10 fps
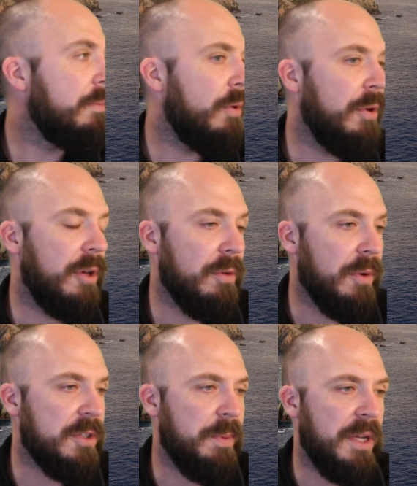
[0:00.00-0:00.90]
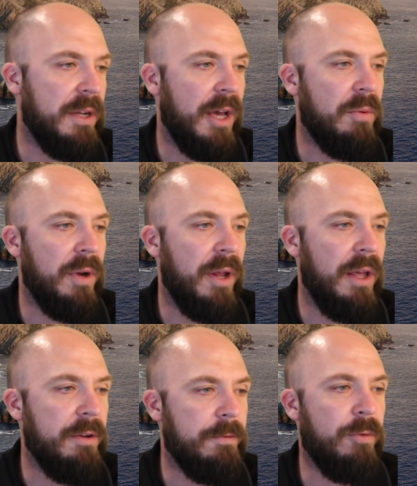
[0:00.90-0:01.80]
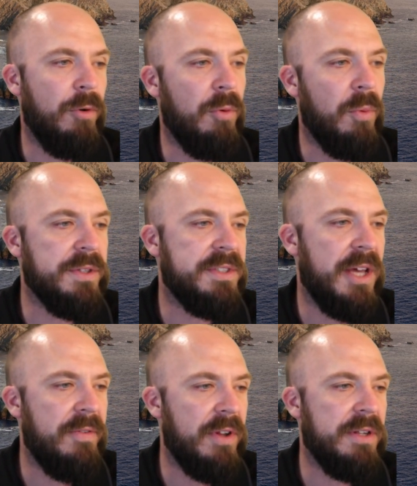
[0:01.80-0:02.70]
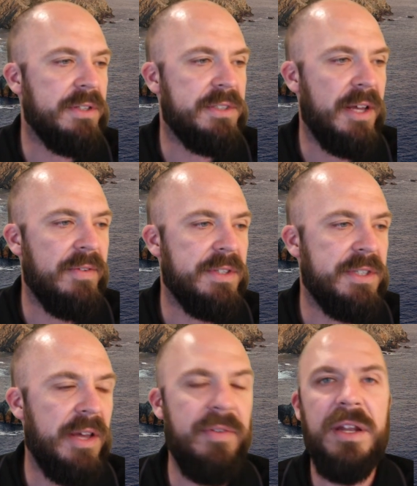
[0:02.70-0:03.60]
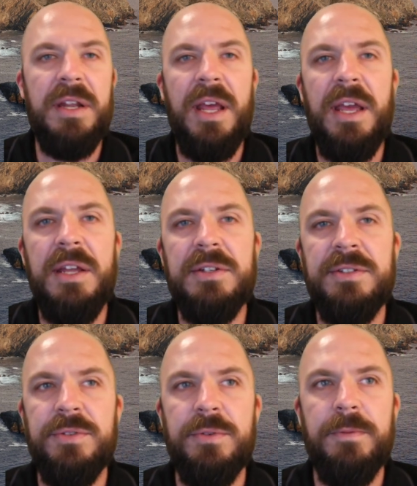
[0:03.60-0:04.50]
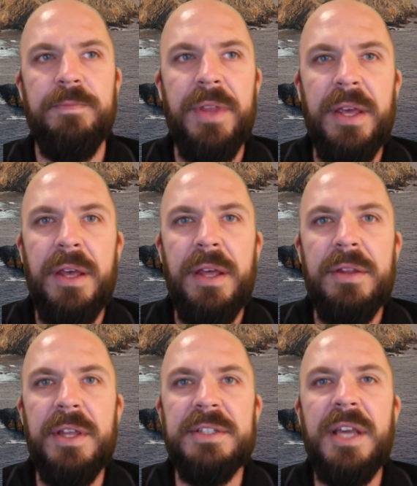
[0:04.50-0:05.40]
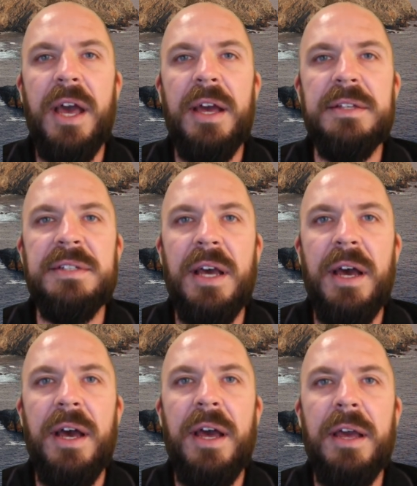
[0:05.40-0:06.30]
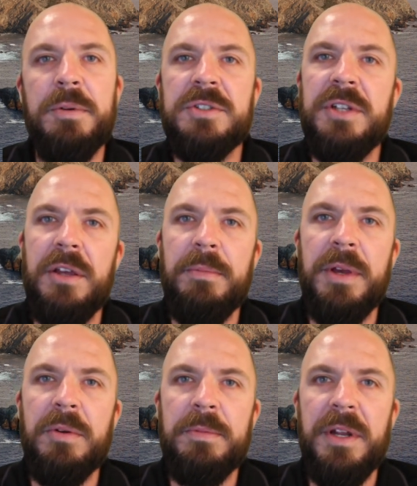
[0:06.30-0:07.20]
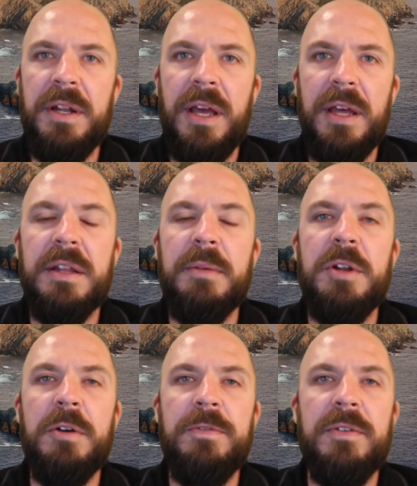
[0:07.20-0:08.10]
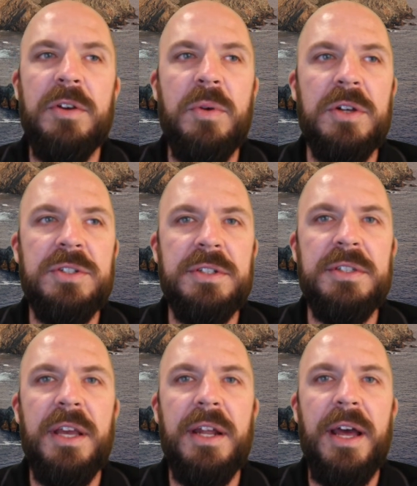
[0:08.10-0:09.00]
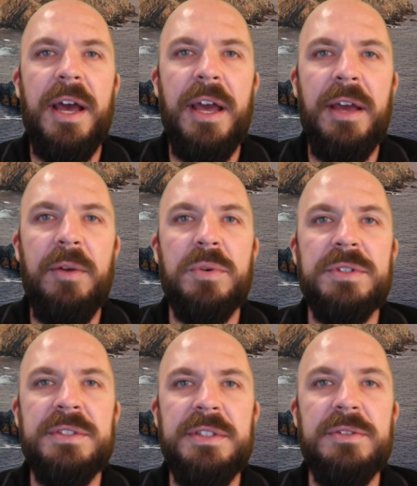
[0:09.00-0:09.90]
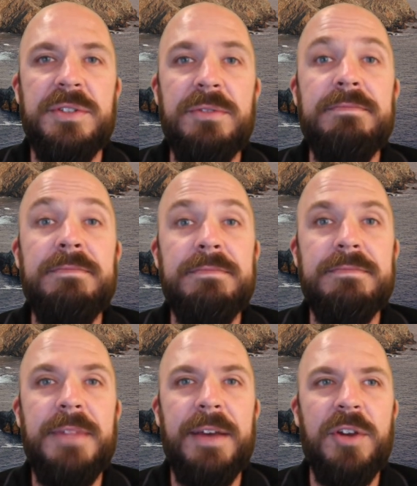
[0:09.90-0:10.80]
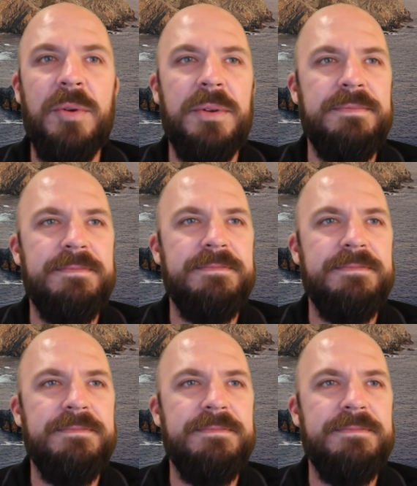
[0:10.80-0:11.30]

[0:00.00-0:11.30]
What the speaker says: or you can reach me at 918-417-7782. Thanks, guys. I appreciate you being with me today. Let me know if you have any questions, and I will see you soon. Have a good one.